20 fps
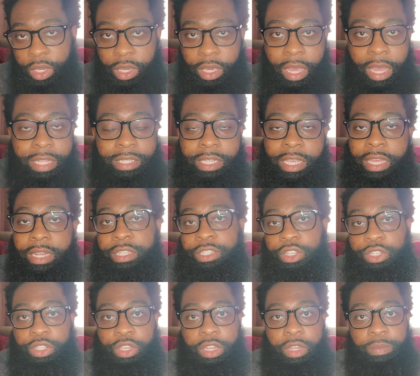content is
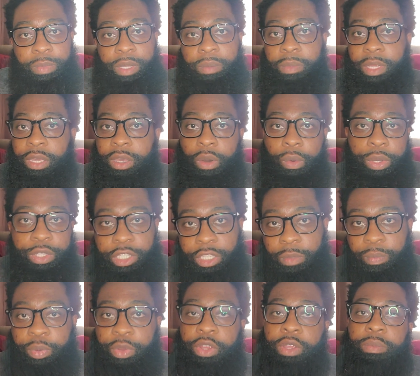just going to be me going to
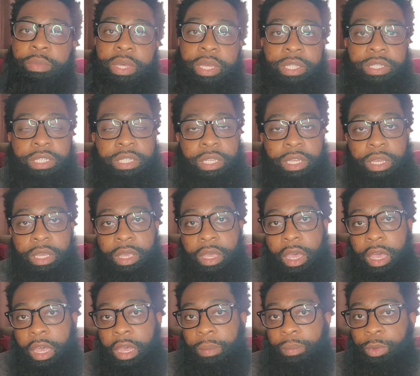the pyramids,
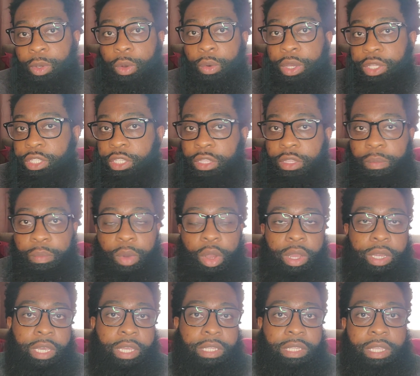going to the
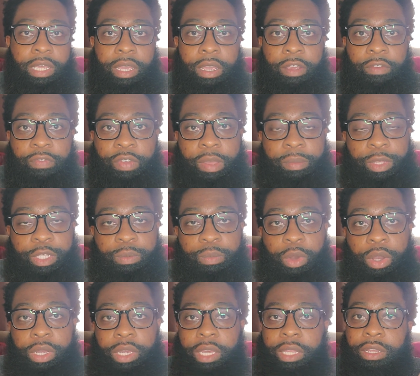market there, famous
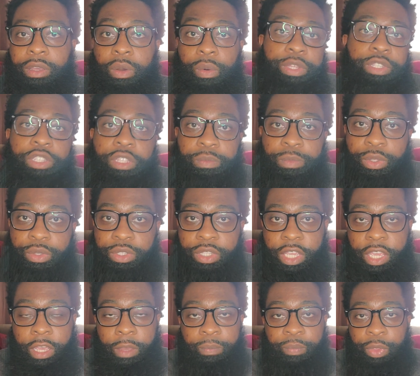market, going to the
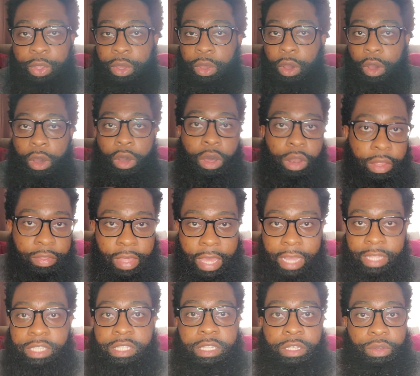museum. All of
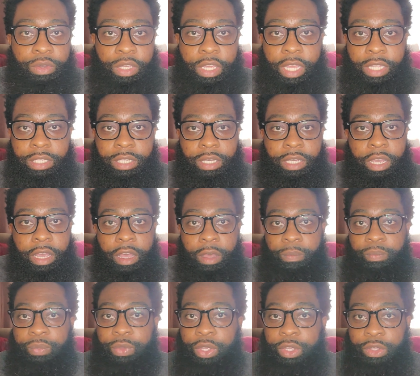that's still yet to
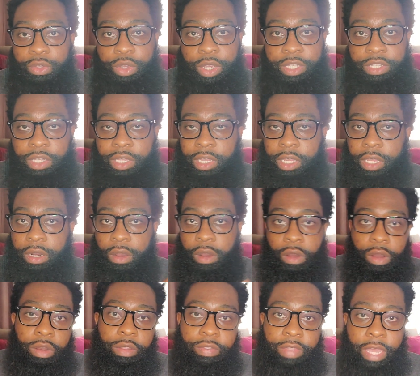come. You guys are going to get
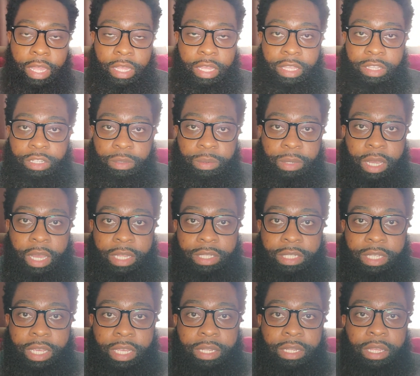all of that Egypt
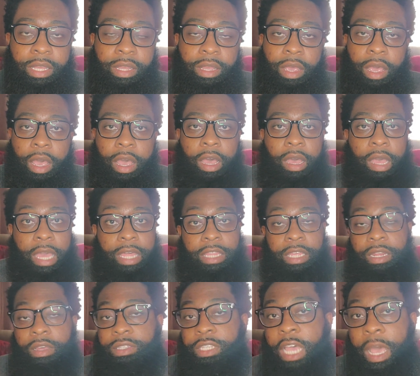content. And
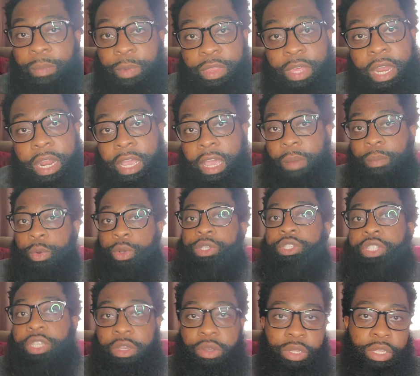then on top of that, I got more
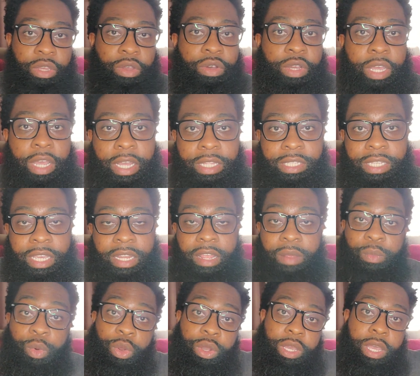Sierra Leone content
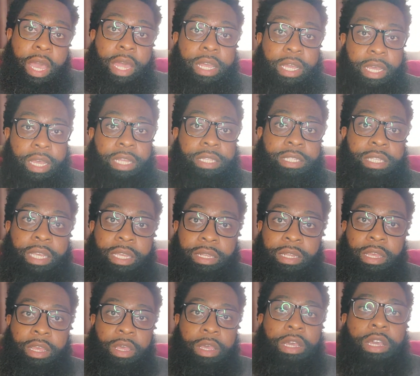and more Ghana
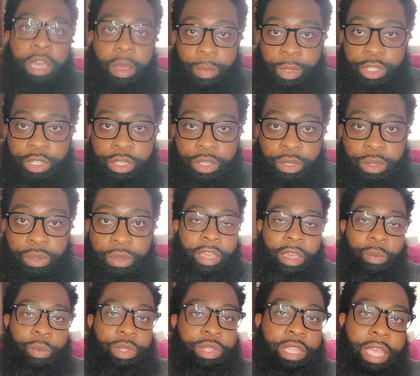content coming to you.
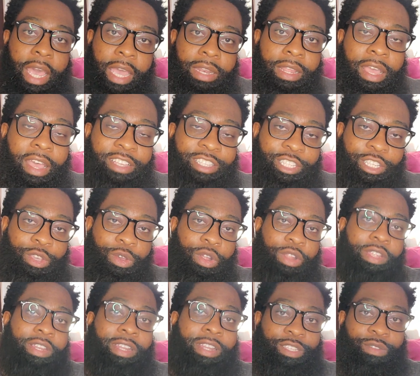And with that, I'll see you
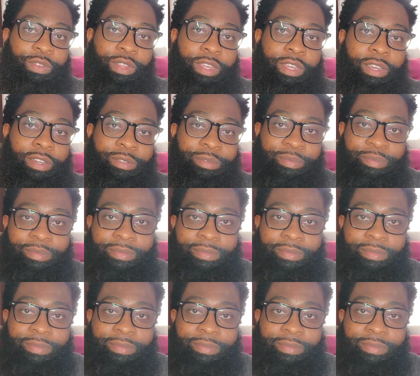all in the next video.